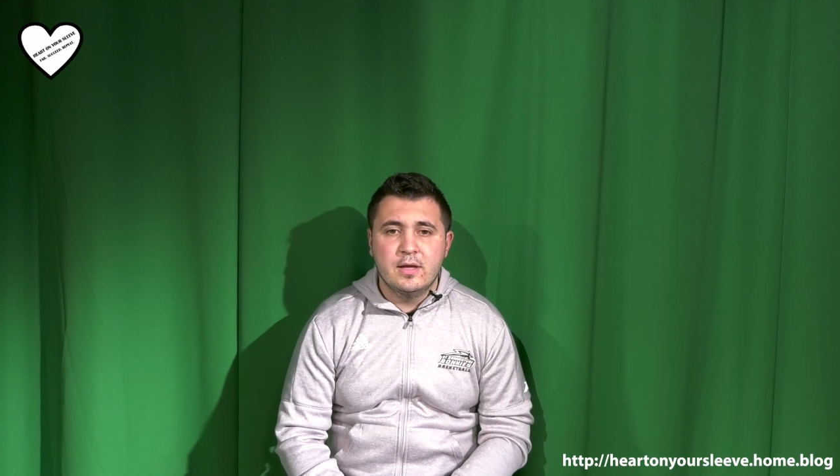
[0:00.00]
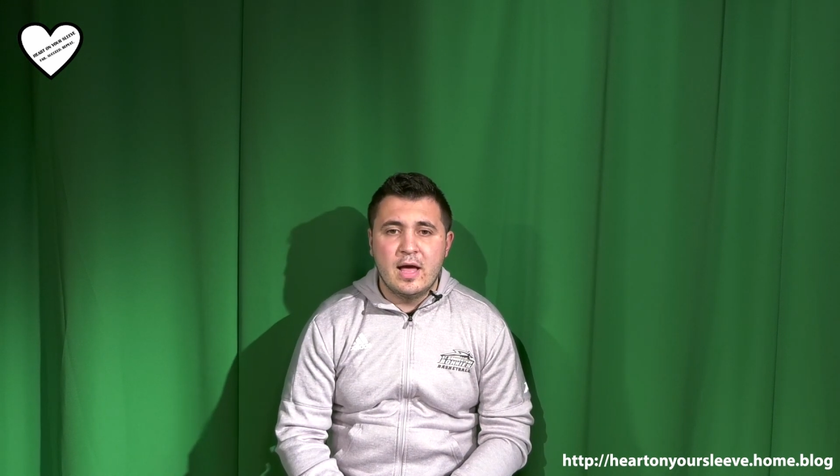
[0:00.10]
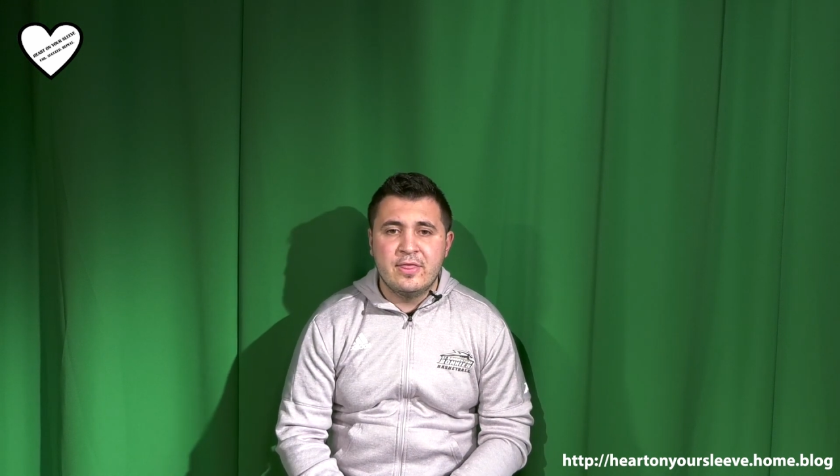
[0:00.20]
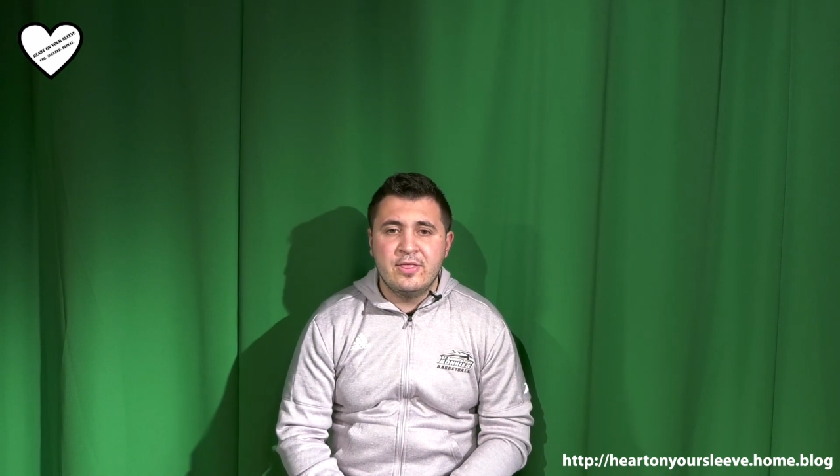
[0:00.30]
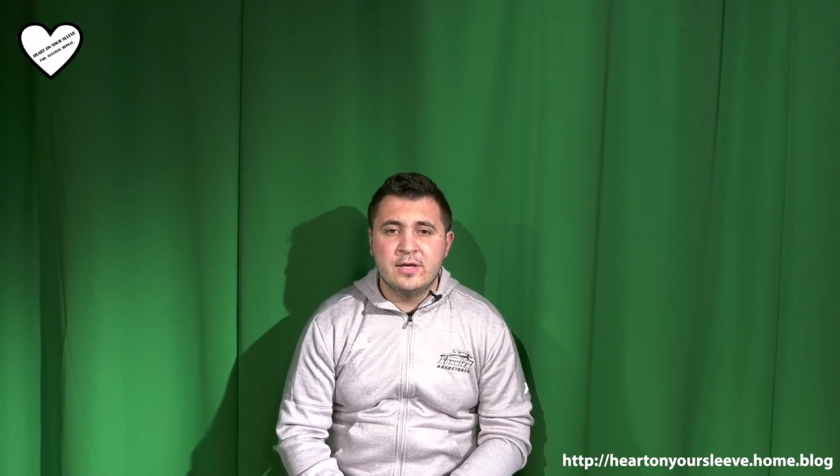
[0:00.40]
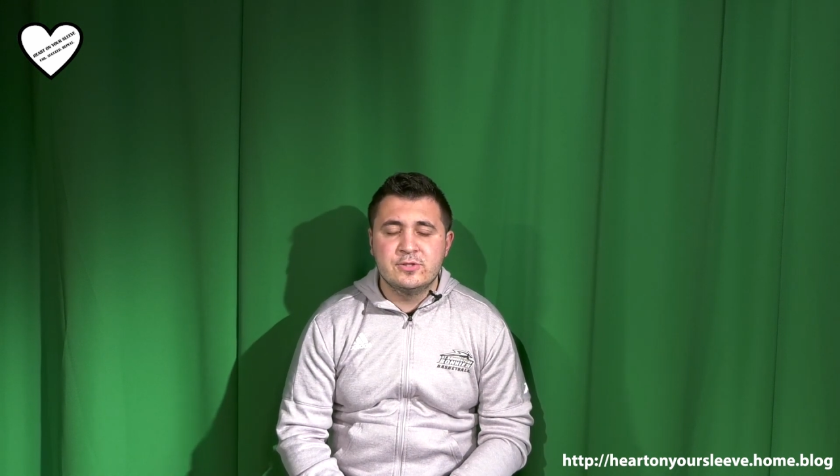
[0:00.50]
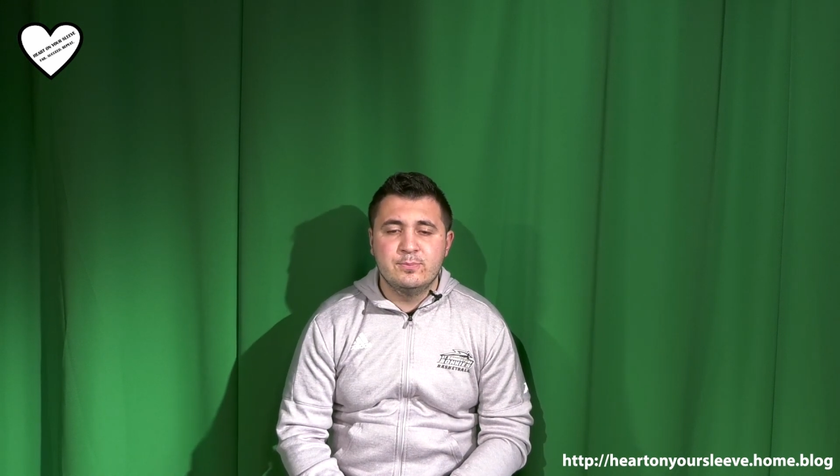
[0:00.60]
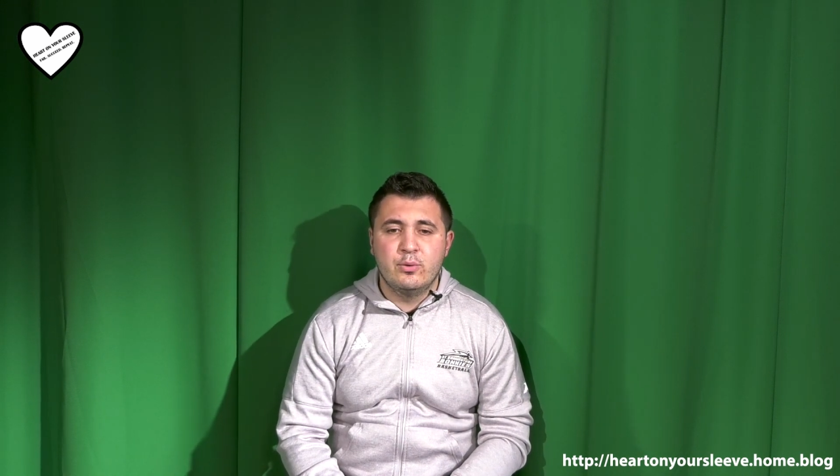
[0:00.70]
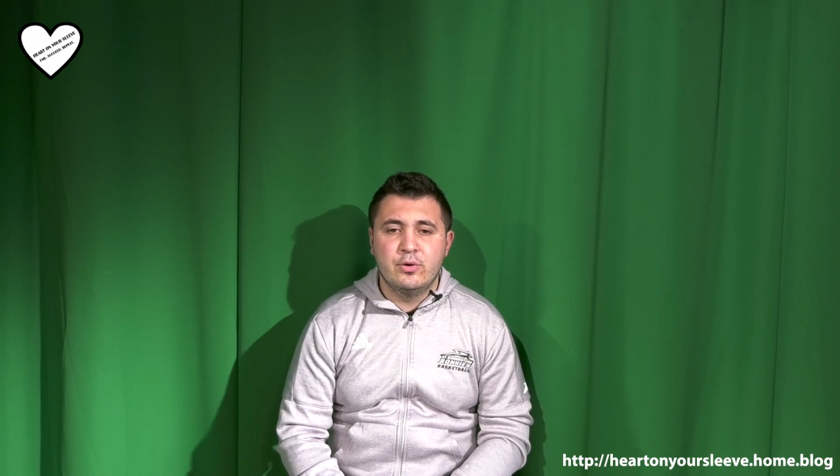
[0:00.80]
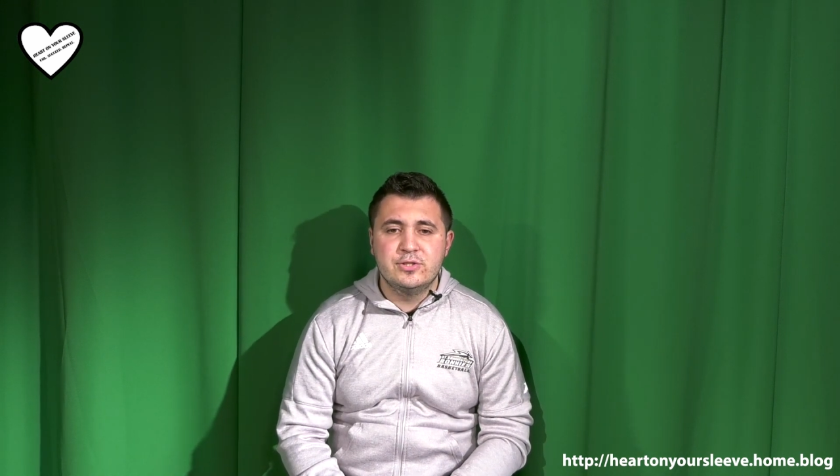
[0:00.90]
I think it's
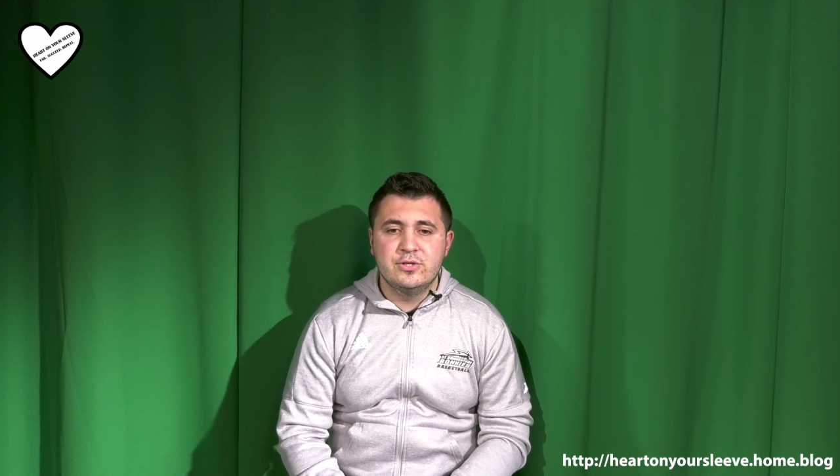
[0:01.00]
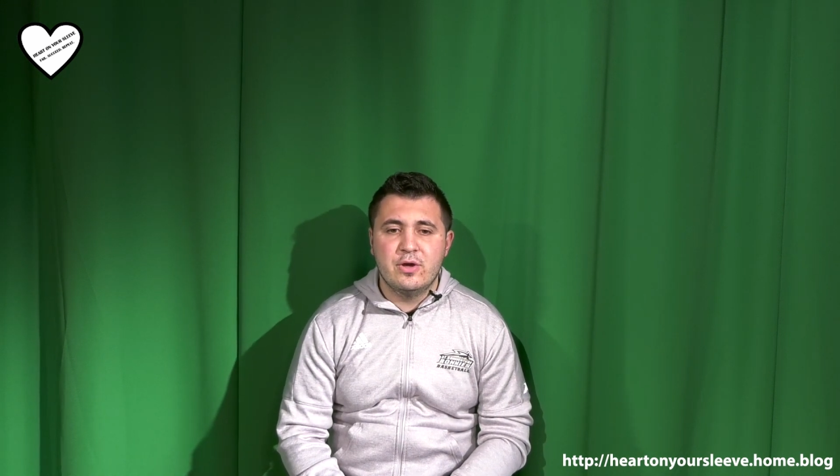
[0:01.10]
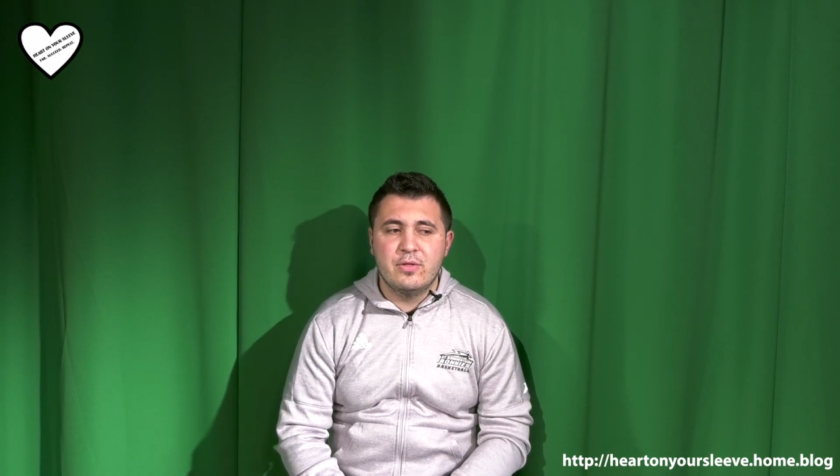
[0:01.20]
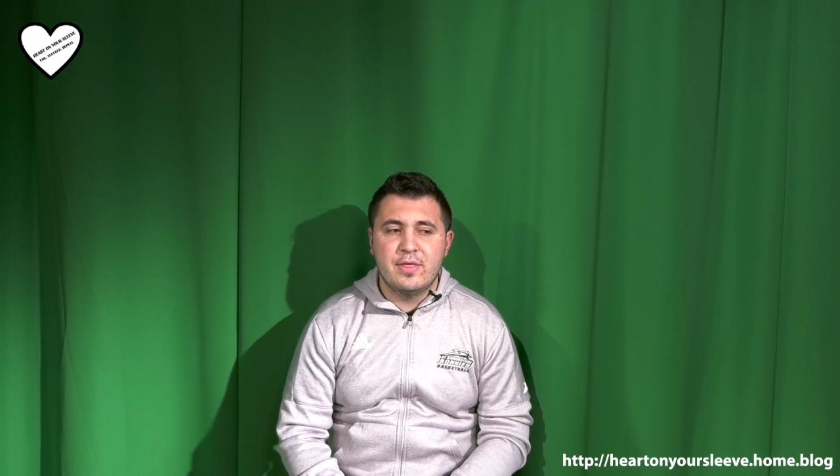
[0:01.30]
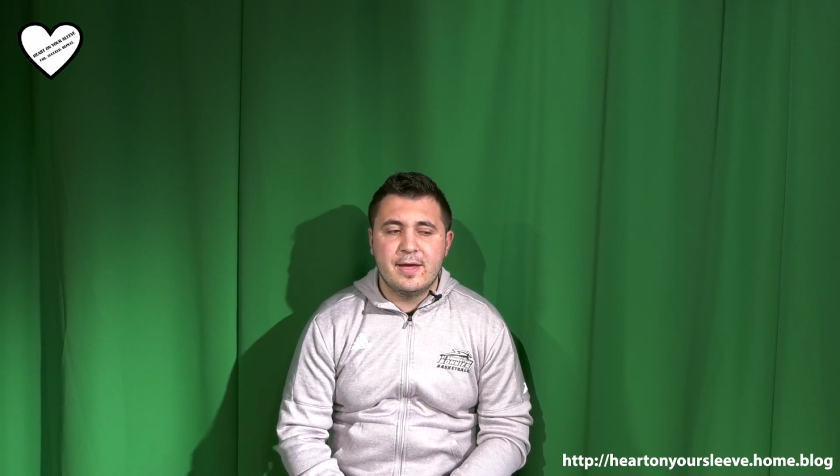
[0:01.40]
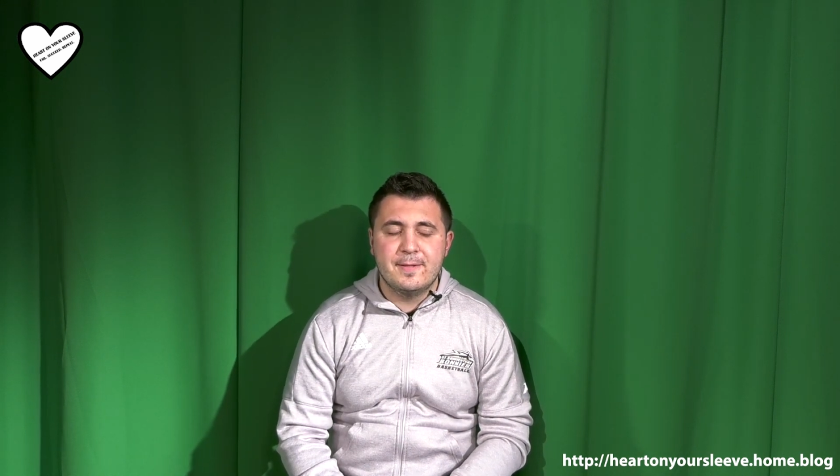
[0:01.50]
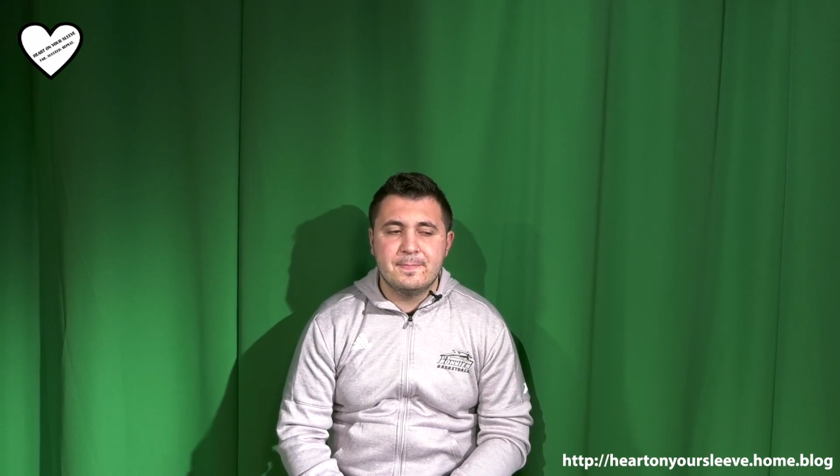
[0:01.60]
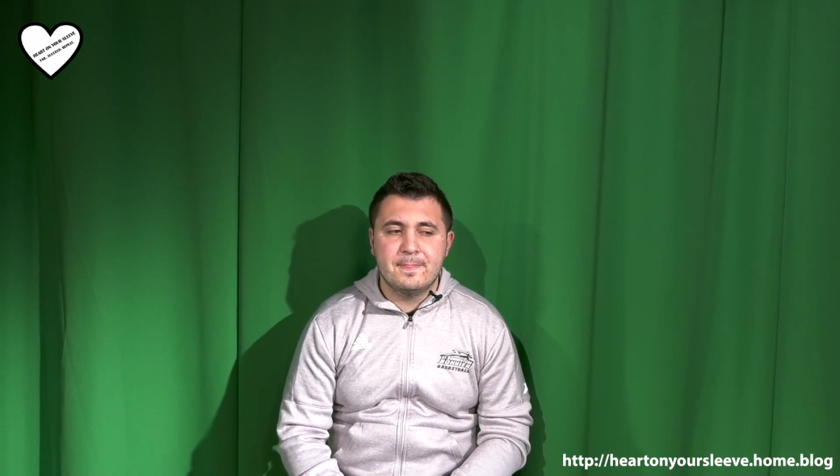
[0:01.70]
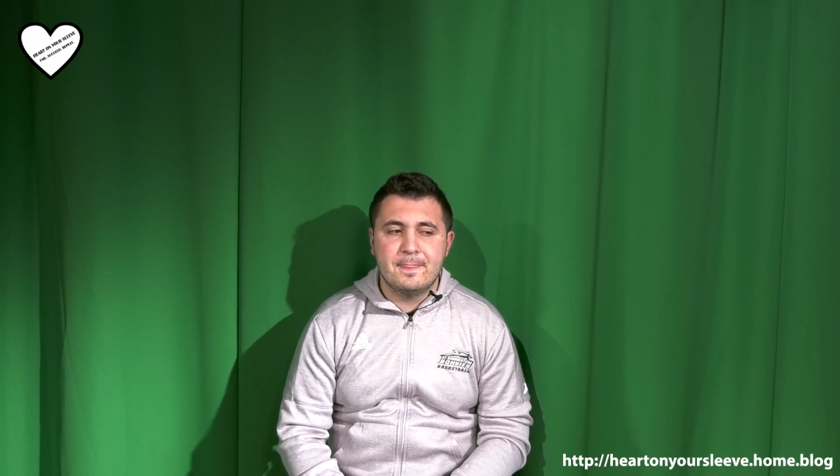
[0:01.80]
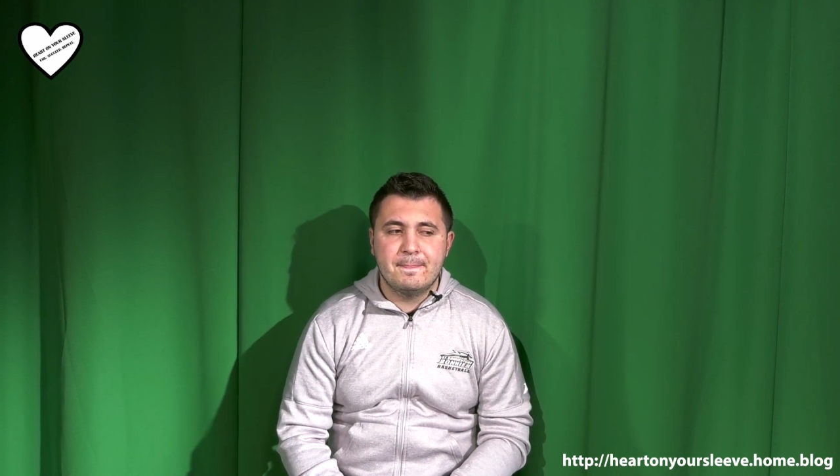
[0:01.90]
important to know that
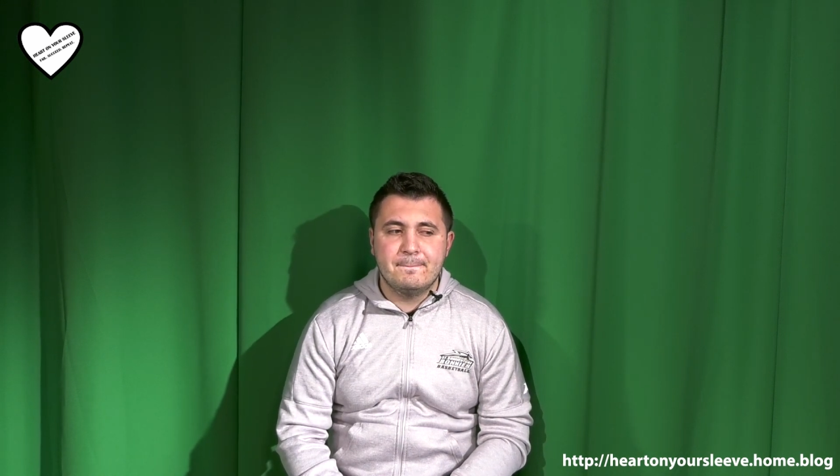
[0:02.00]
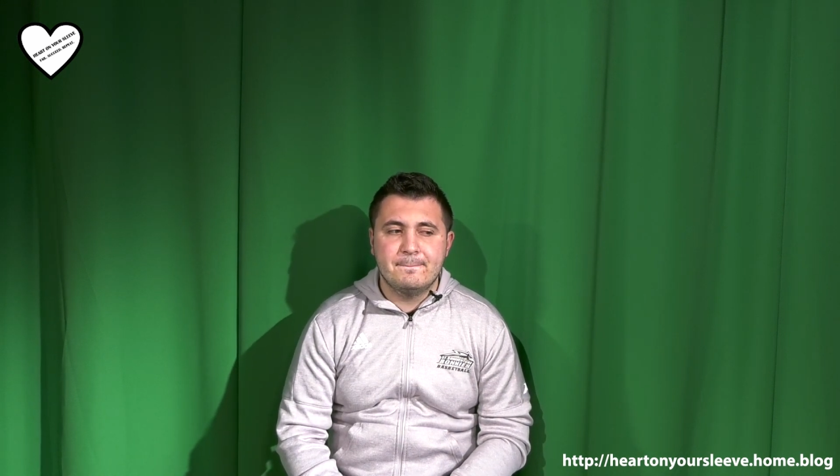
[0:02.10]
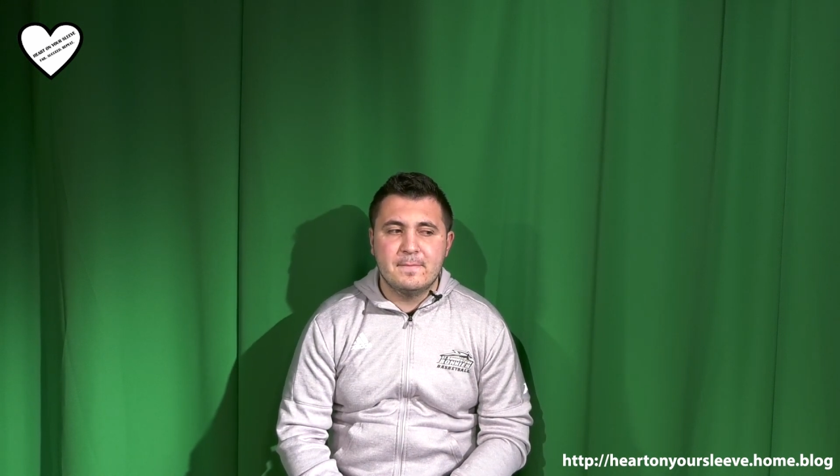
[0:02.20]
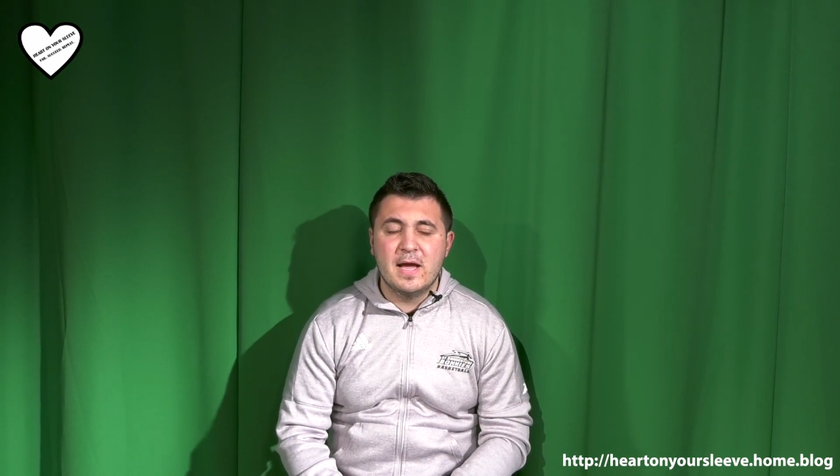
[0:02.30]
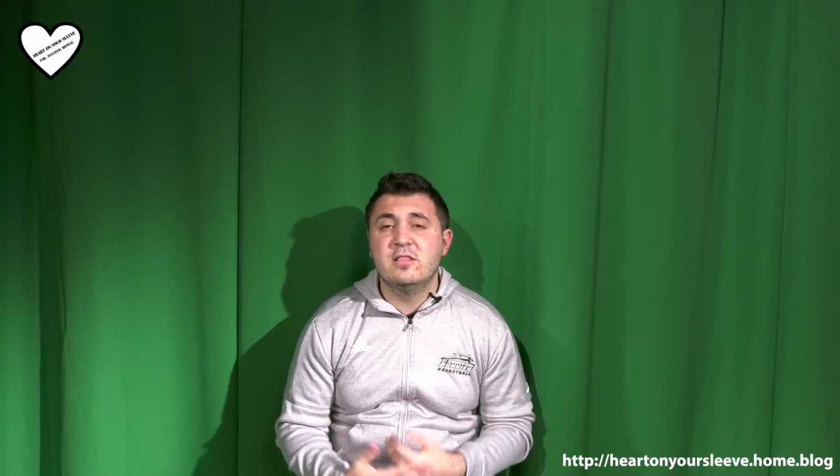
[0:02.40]
I